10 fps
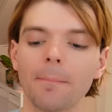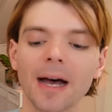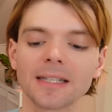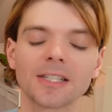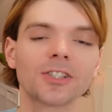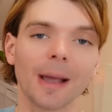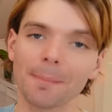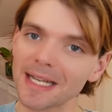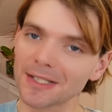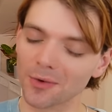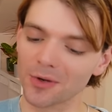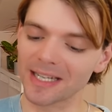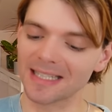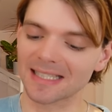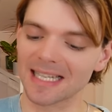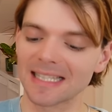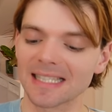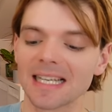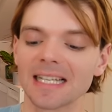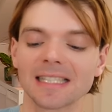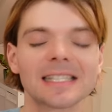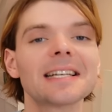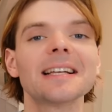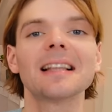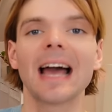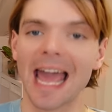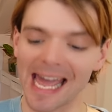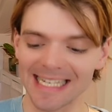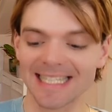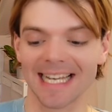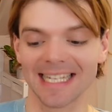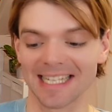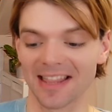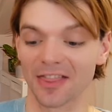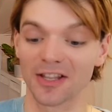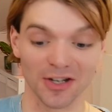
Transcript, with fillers: But Japanese audiences still hated the